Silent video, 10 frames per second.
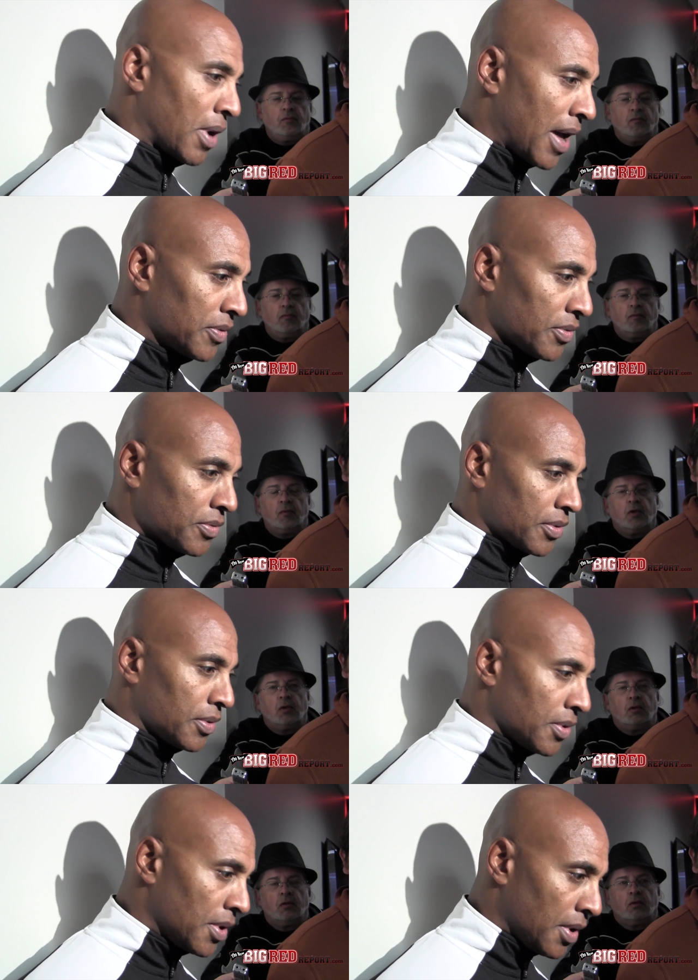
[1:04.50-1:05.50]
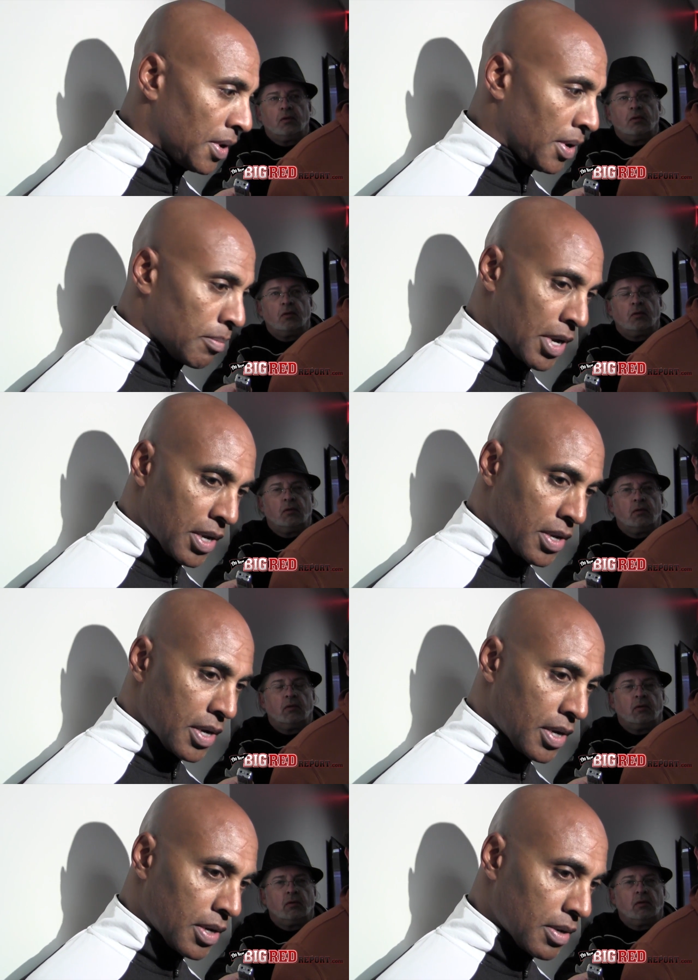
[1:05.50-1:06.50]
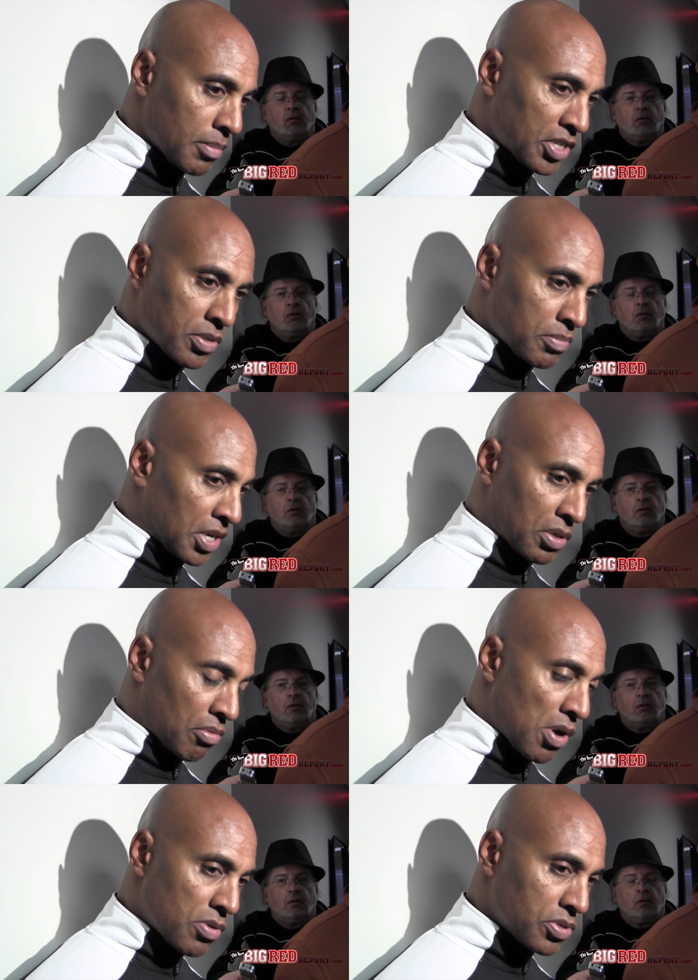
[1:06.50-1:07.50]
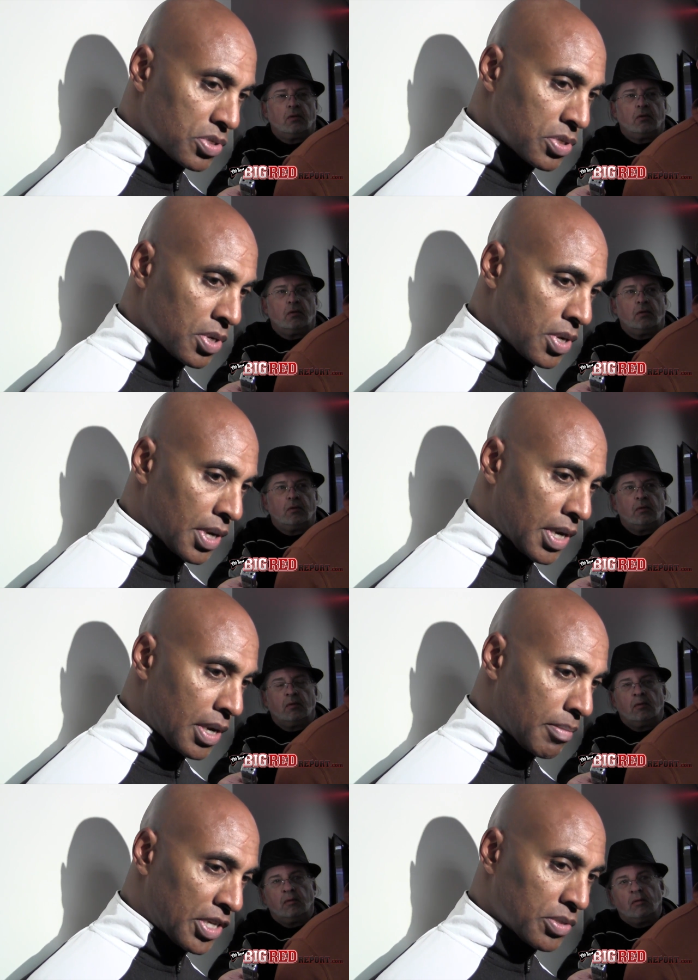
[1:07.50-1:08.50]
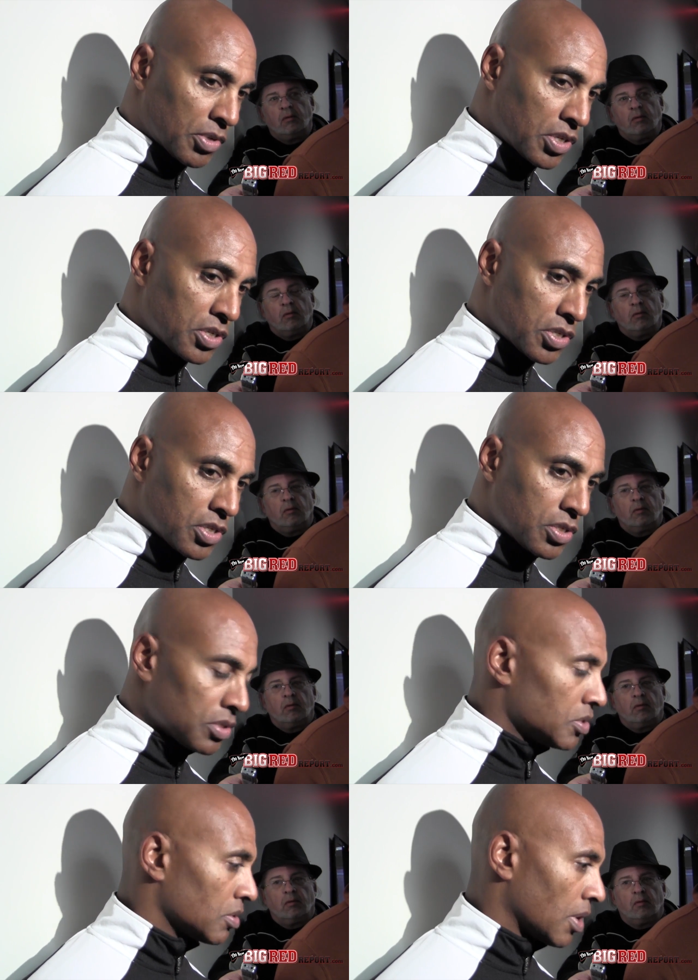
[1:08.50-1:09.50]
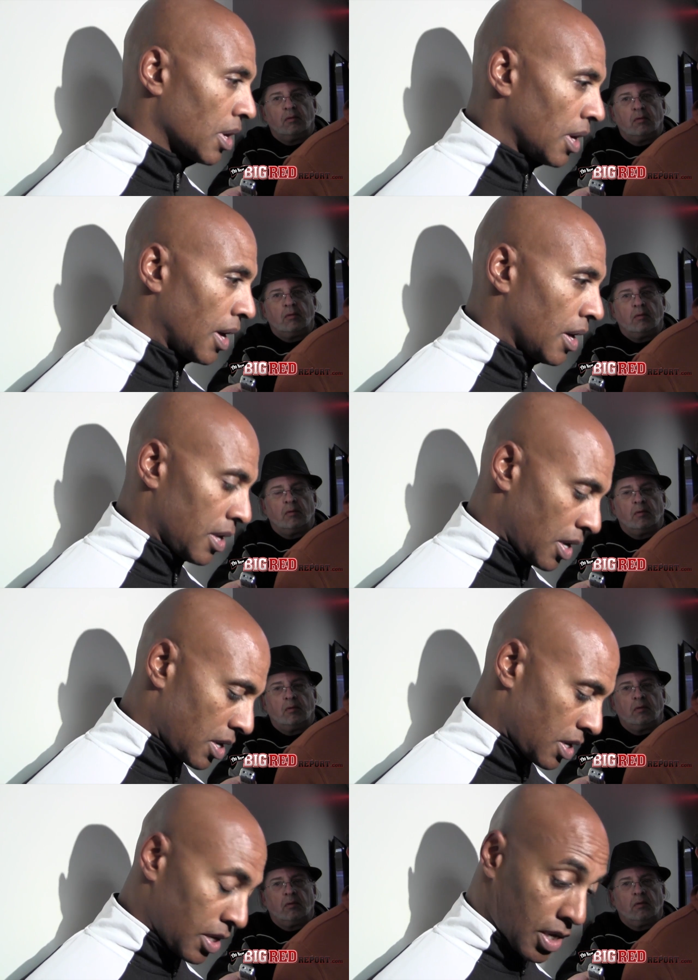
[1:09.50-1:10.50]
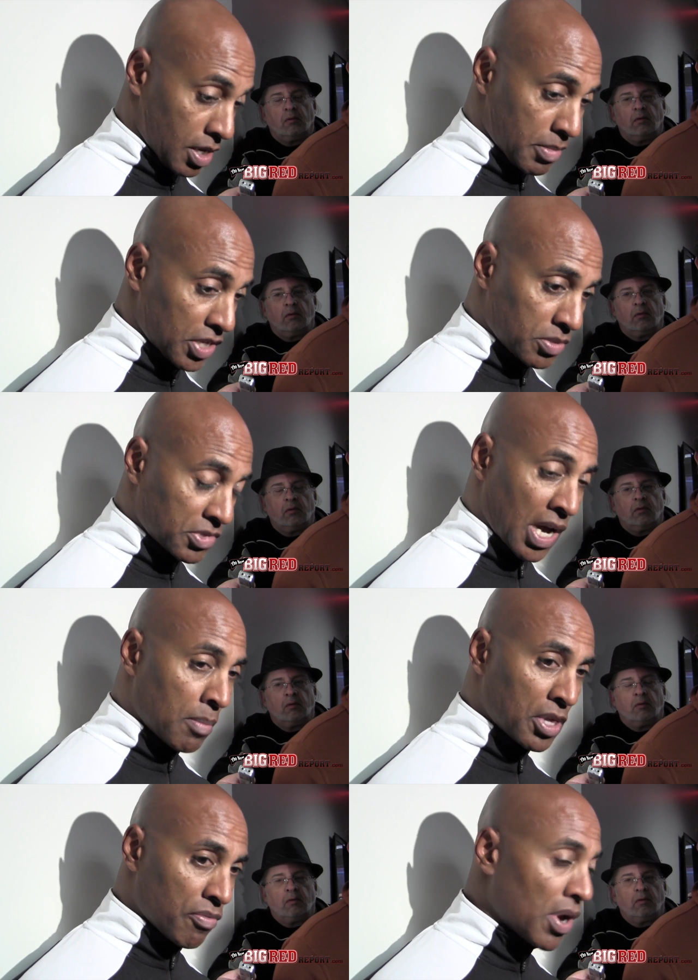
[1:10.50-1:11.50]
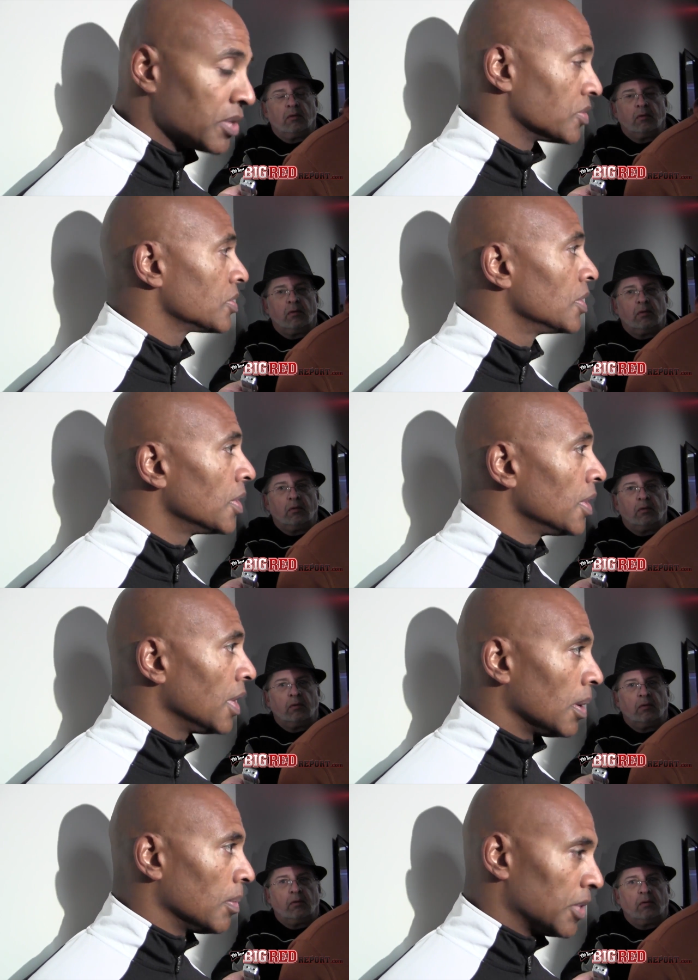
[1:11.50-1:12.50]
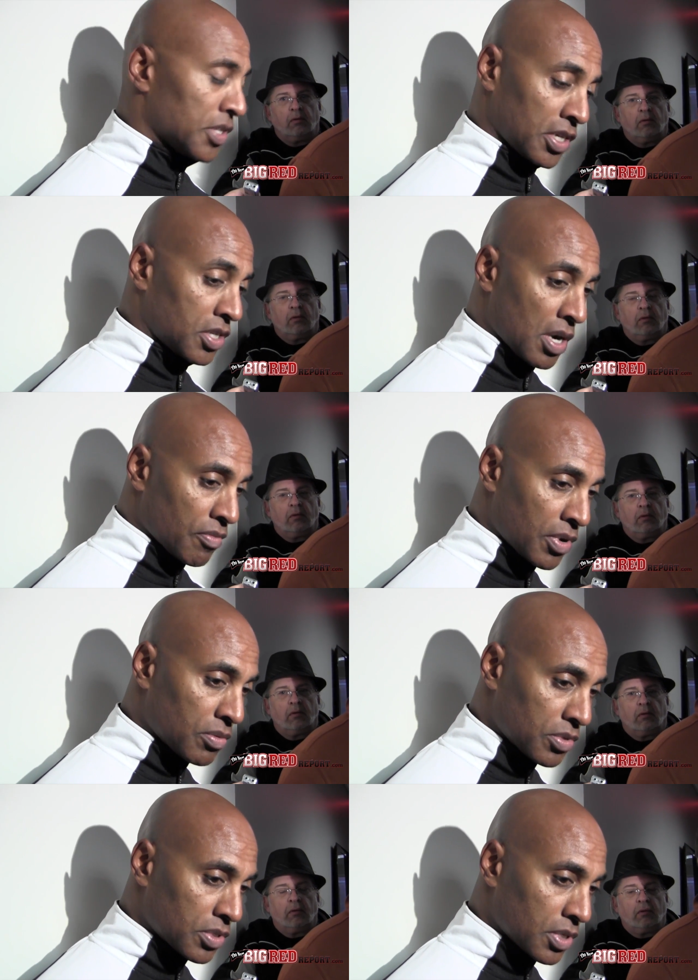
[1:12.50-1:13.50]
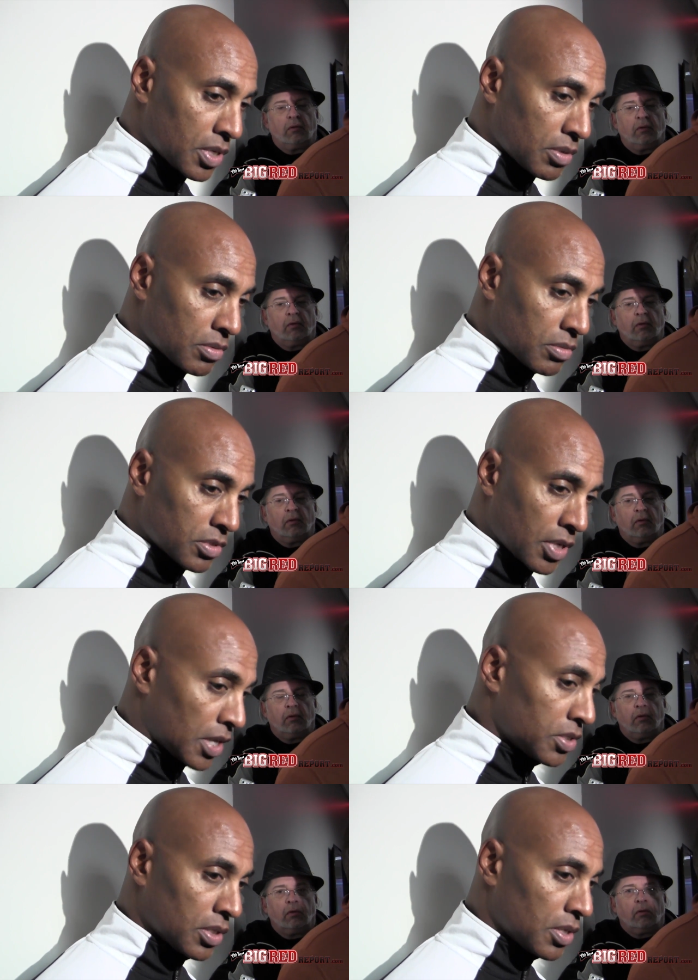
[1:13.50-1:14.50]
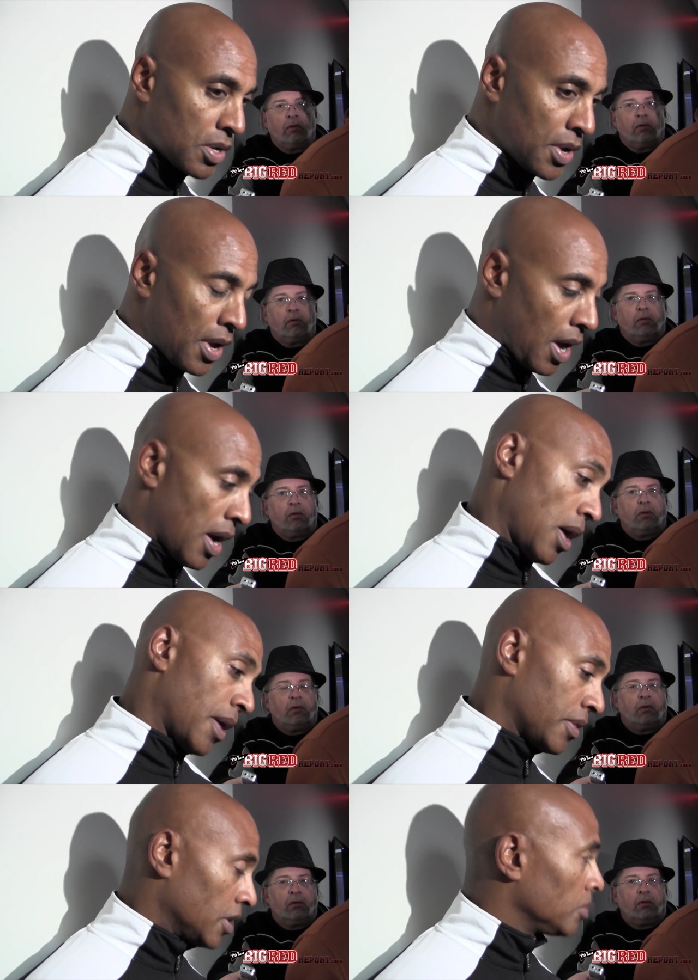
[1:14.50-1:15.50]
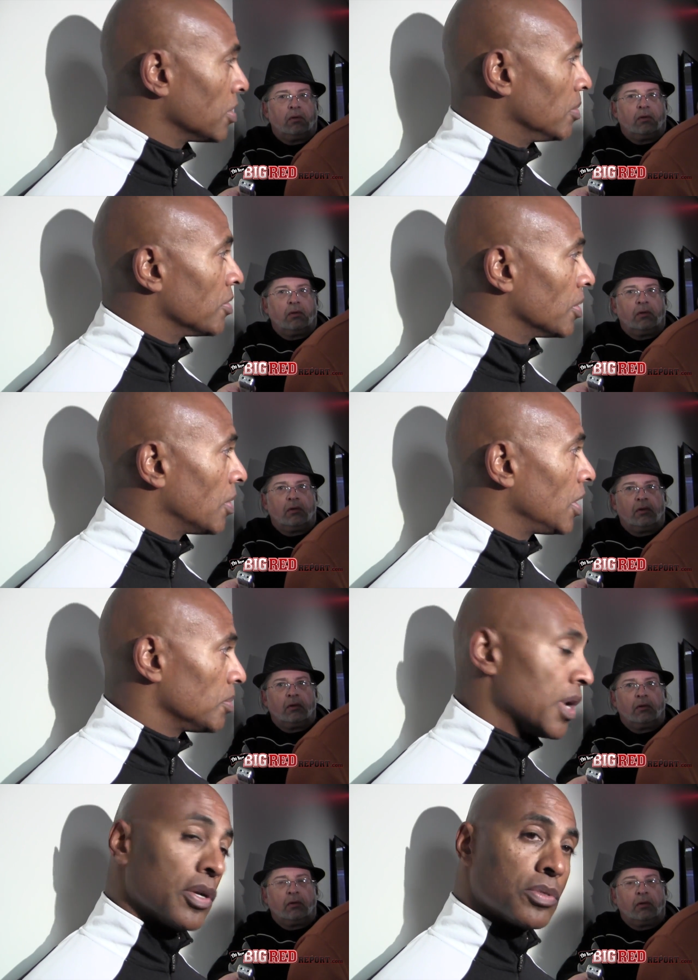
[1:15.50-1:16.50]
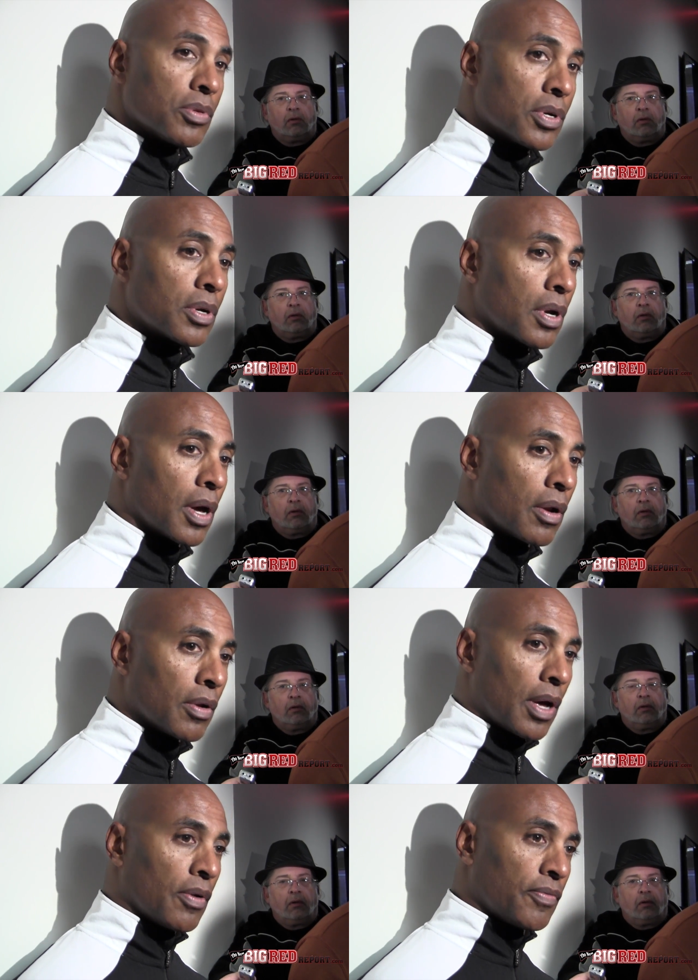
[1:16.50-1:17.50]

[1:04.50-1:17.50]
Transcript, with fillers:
Speaker 1: passes and made uh, made some big throws, uh, made some good decisions, uh, and he, and, he, made some timely runs. Um, the touchdown run was uh, was excellent. I, I, thought he played pretty well, to be honest with you. Yeah. I, don't, I